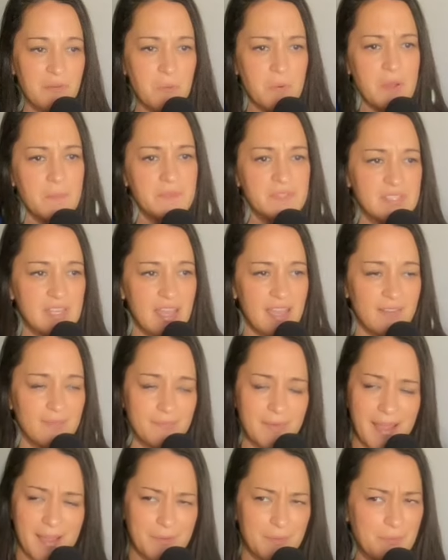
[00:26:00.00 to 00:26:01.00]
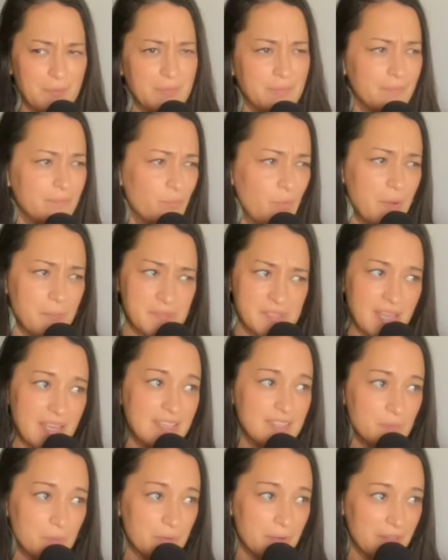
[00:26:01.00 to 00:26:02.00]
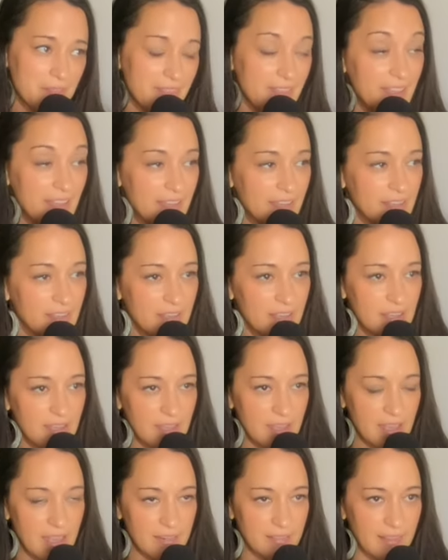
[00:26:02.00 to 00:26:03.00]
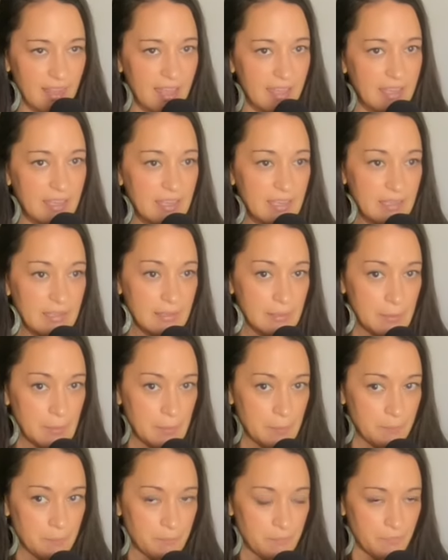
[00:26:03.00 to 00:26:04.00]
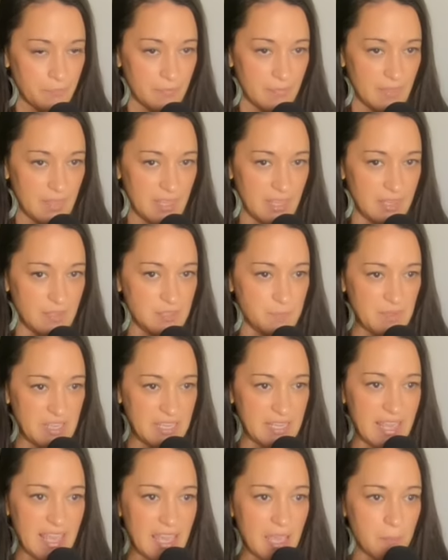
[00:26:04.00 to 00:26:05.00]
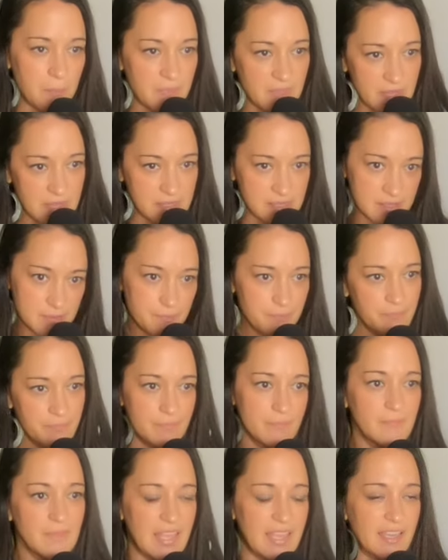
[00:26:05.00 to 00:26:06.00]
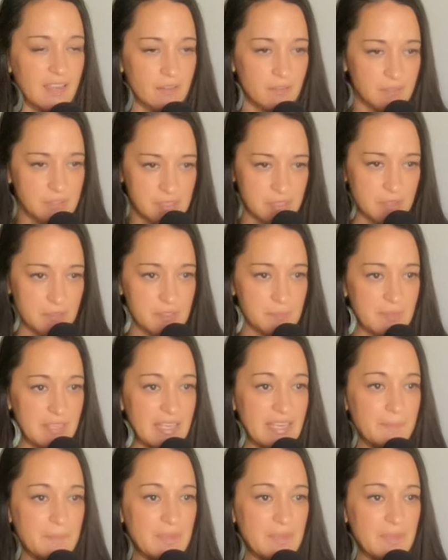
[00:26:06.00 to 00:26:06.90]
website back when websites were a thing. Like it became this like excuse me, it